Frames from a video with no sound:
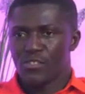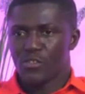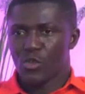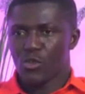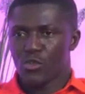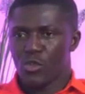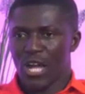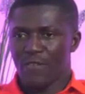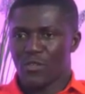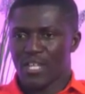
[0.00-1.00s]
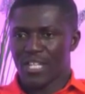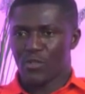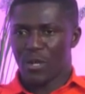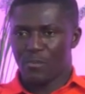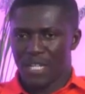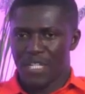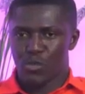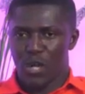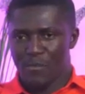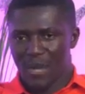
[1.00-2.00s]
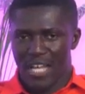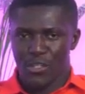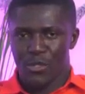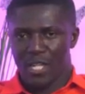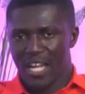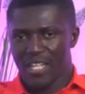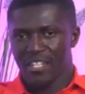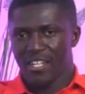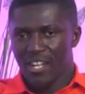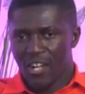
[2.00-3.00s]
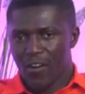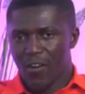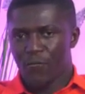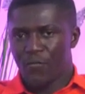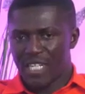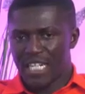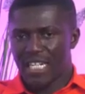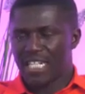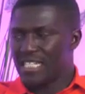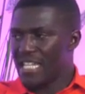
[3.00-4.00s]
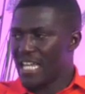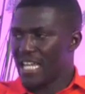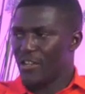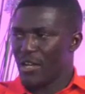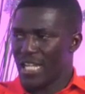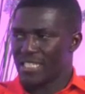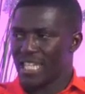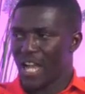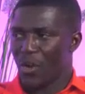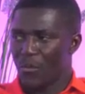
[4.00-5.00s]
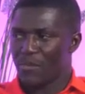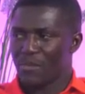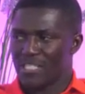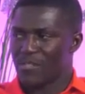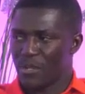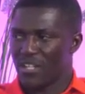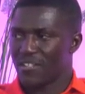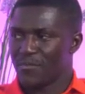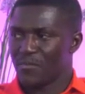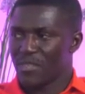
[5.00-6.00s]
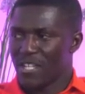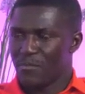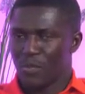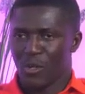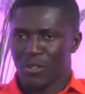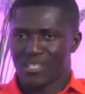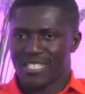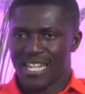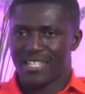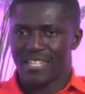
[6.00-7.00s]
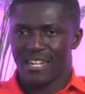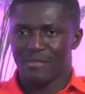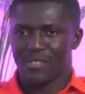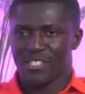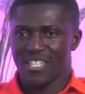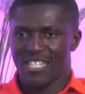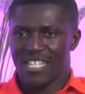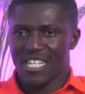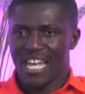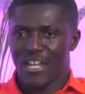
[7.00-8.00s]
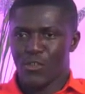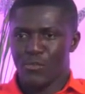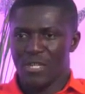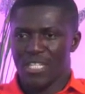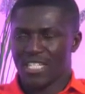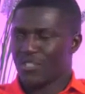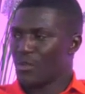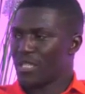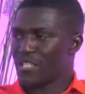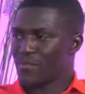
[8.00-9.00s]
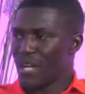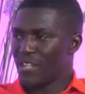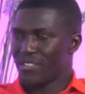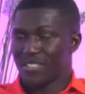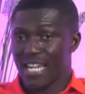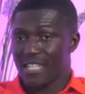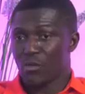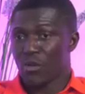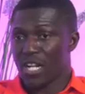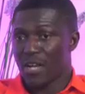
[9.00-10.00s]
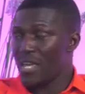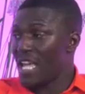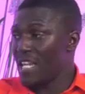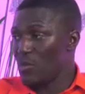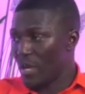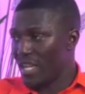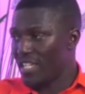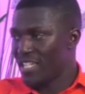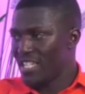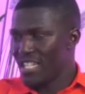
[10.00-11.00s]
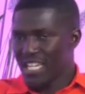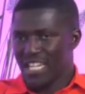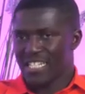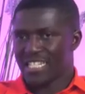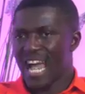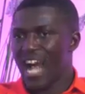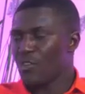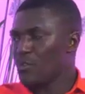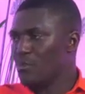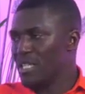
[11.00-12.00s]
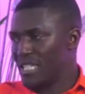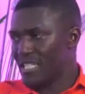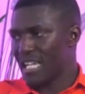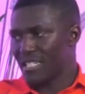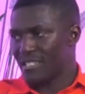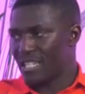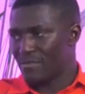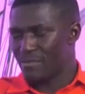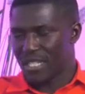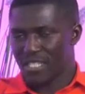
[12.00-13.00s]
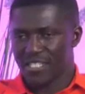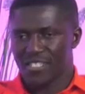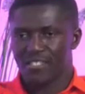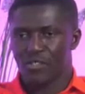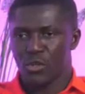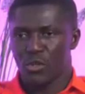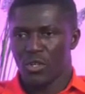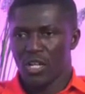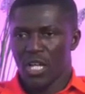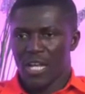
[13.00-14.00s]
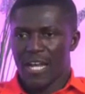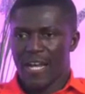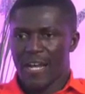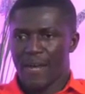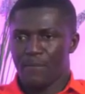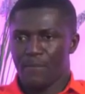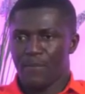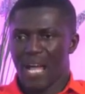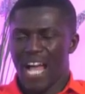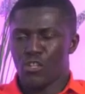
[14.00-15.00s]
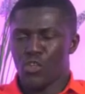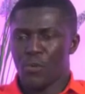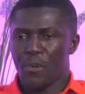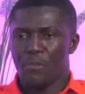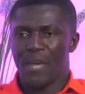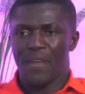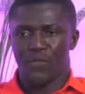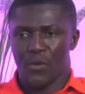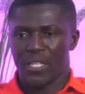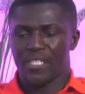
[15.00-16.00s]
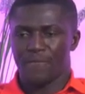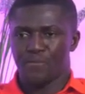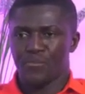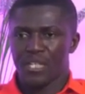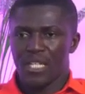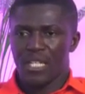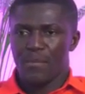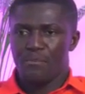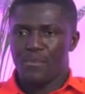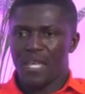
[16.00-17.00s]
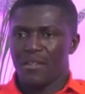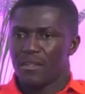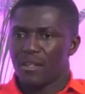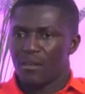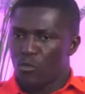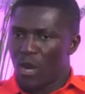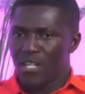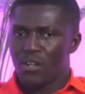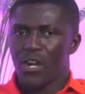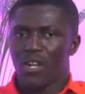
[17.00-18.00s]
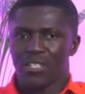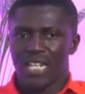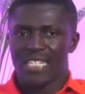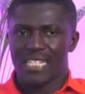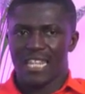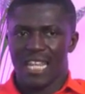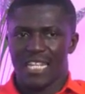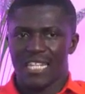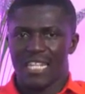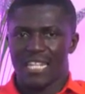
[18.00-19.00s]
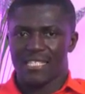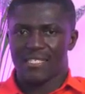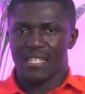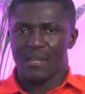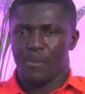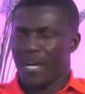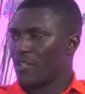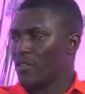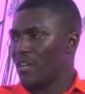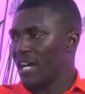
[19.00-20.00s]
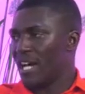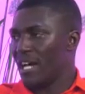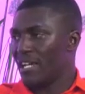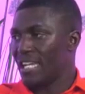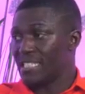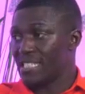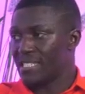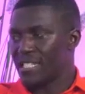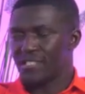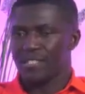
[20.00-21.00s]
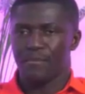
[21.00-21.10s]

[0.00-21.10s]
So you have to get to a place whereby you can confidently say, in your hands I commit my spirit. Because death comes and you meet it with a smile. Death will come anyway. It is how you meet it that matters. So how do you prepare for it? One, recognizing that it is a part of our existence.